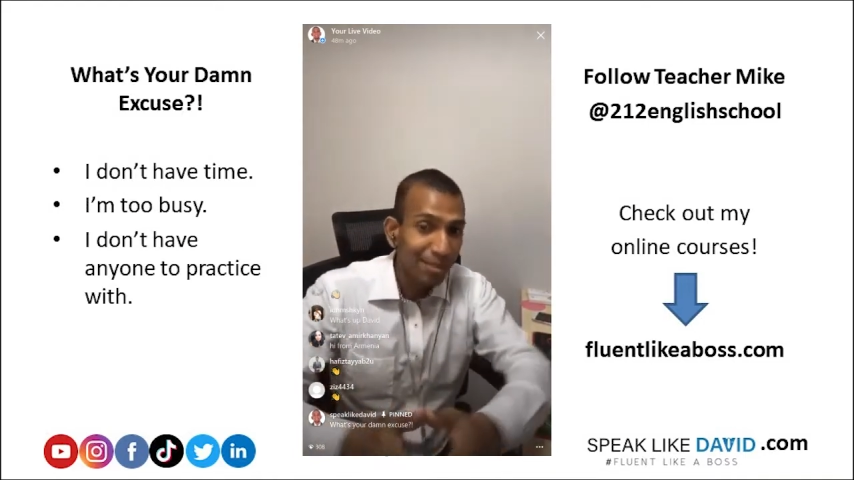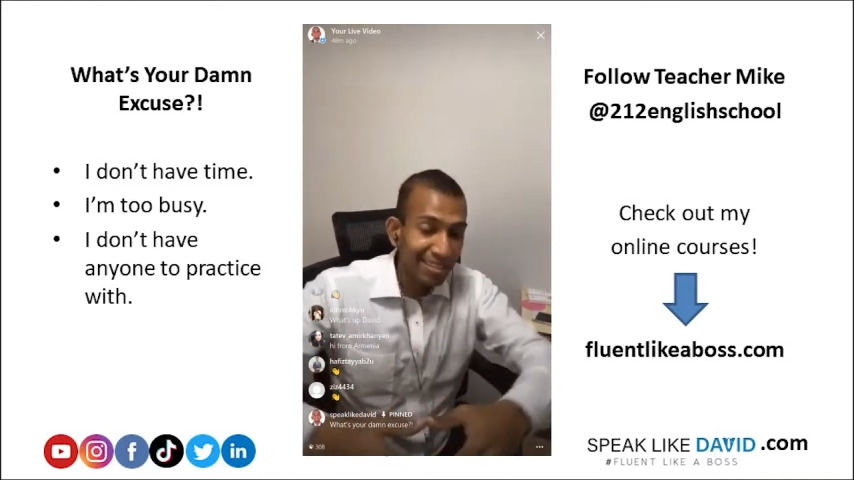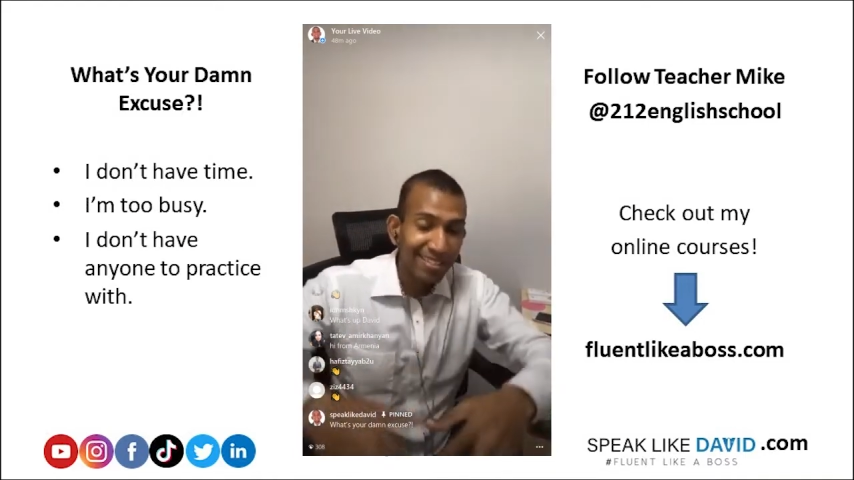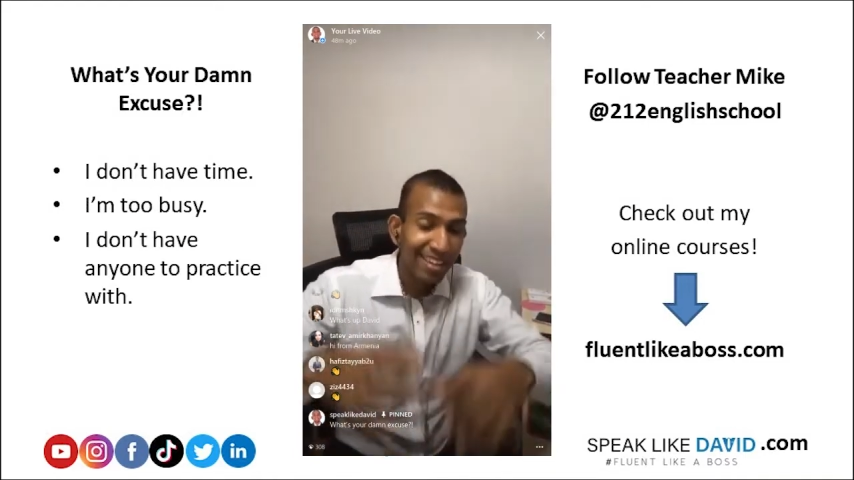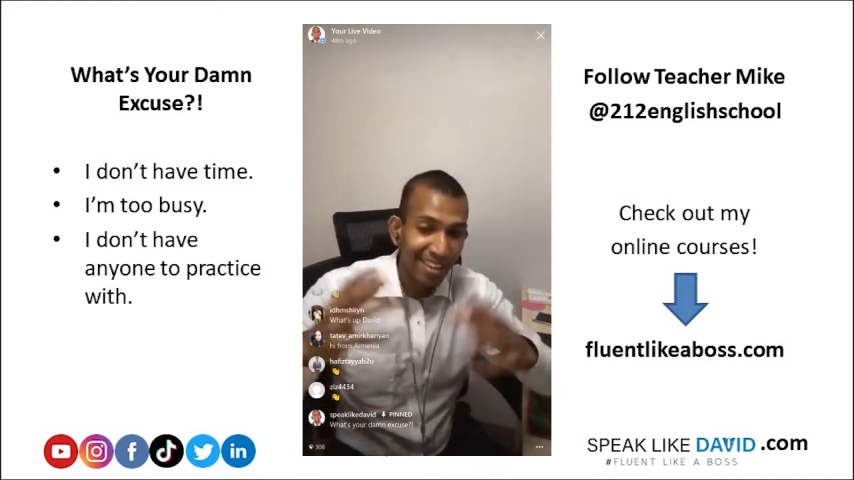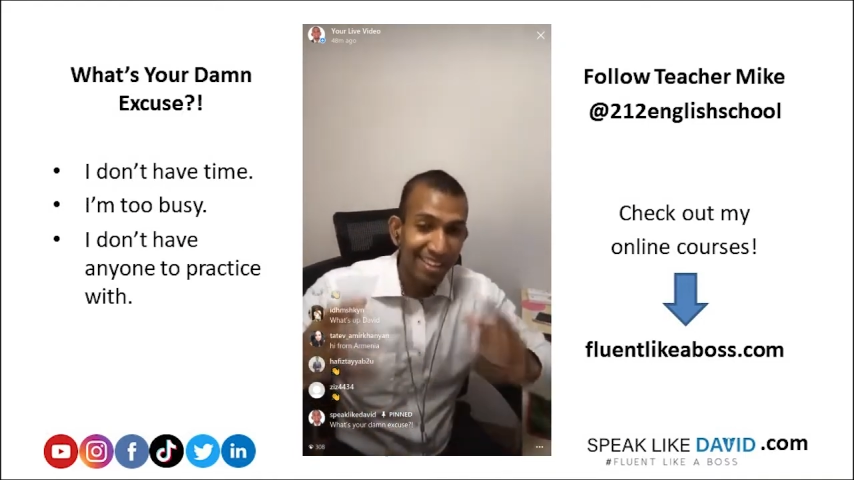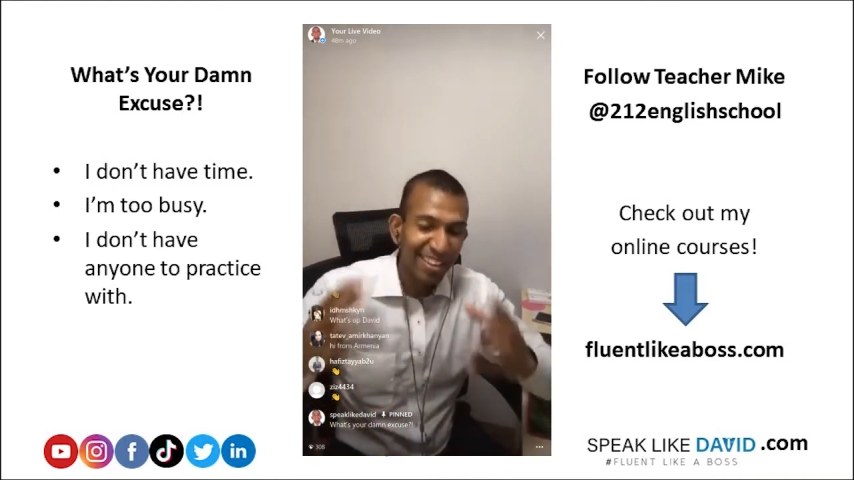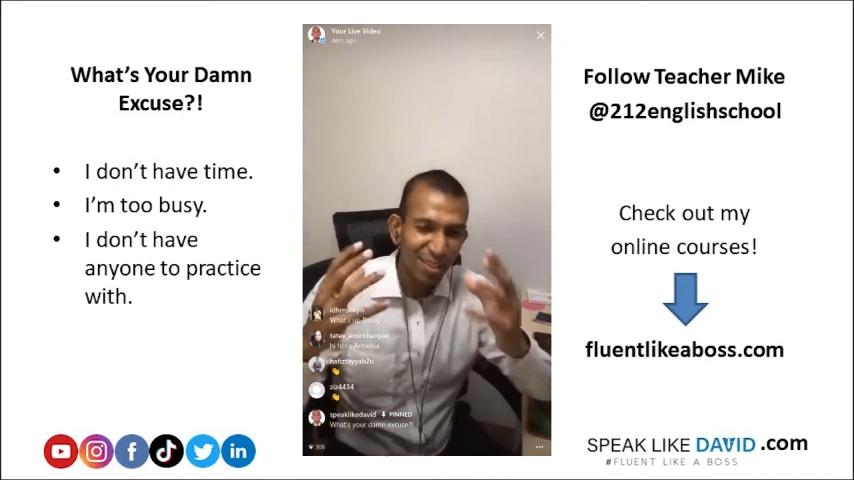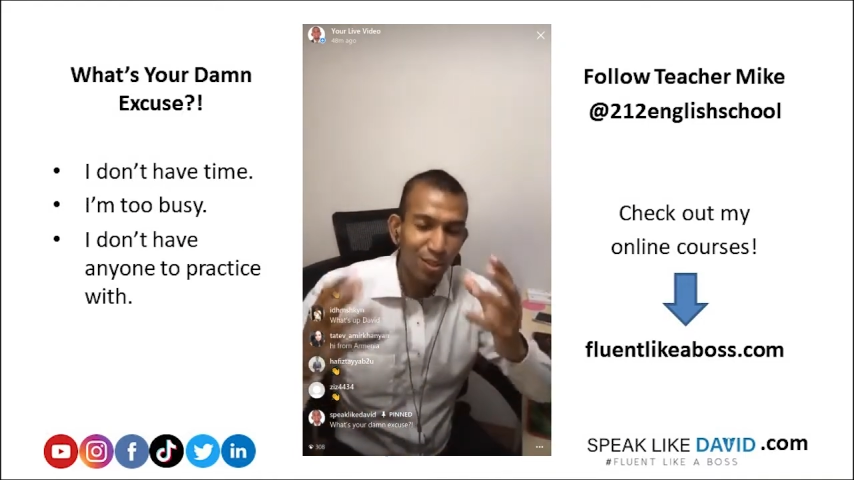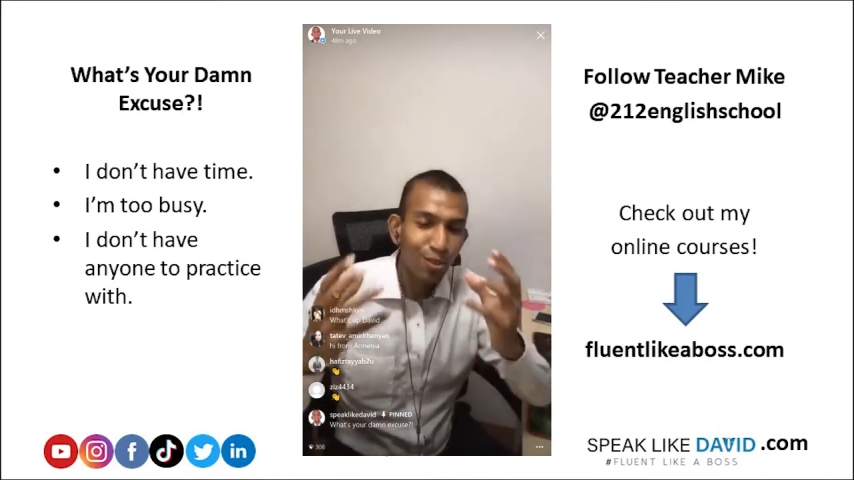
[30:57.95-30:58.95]

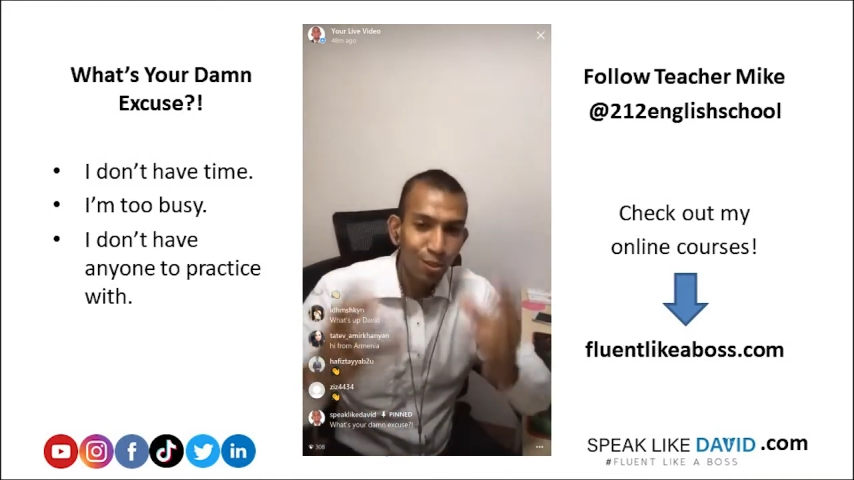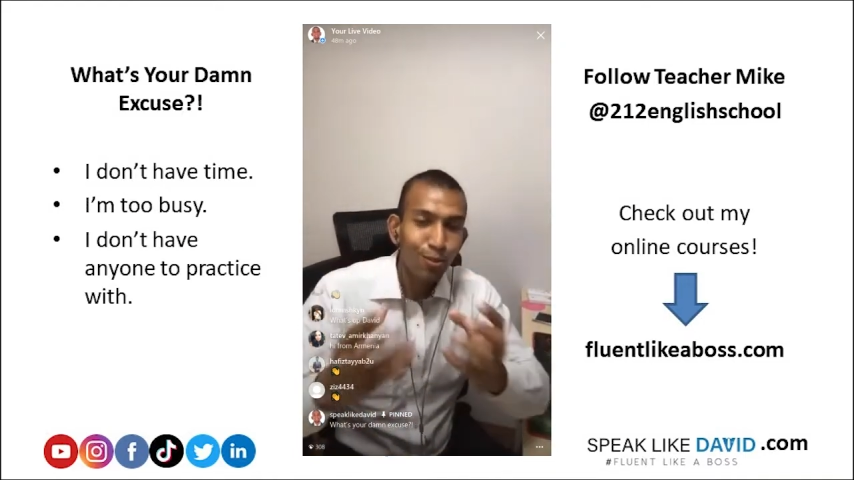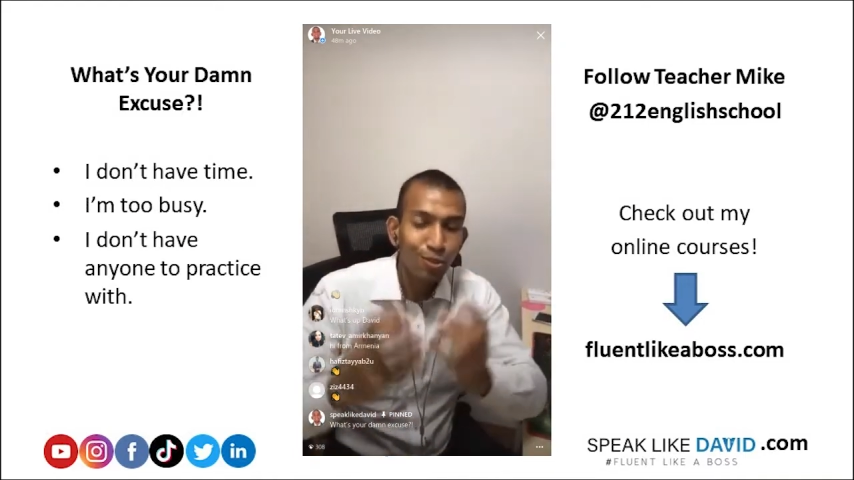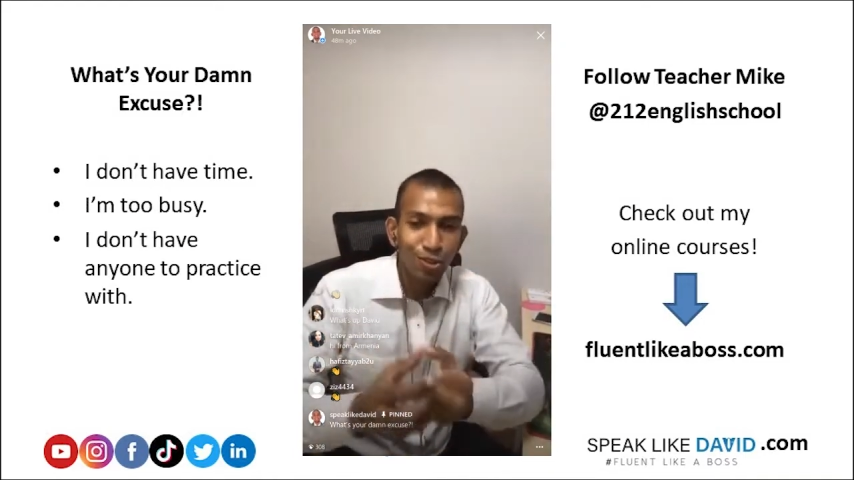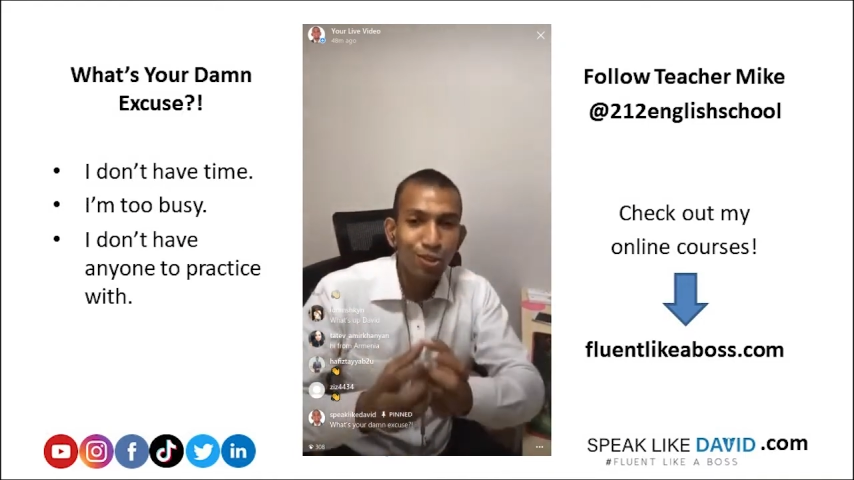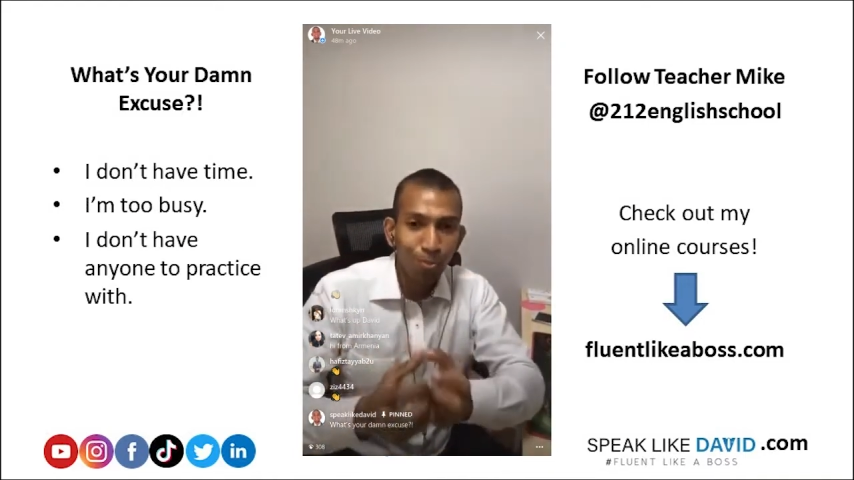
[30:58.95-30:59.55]
That's a huge